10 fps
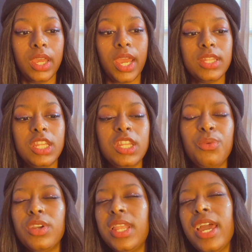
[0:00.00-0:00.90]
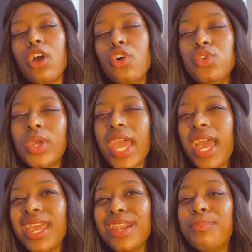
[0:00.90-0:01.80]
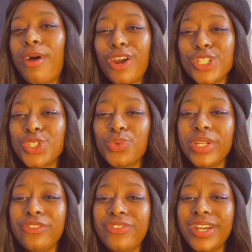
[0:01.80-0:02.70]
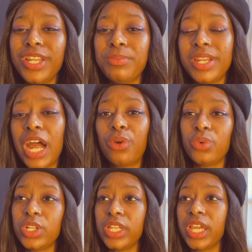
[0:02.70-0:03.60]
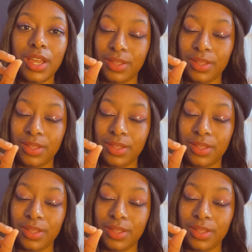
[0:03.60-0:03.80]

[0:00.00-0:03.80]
And then they were like, oh, you can get a partial refund, but not really.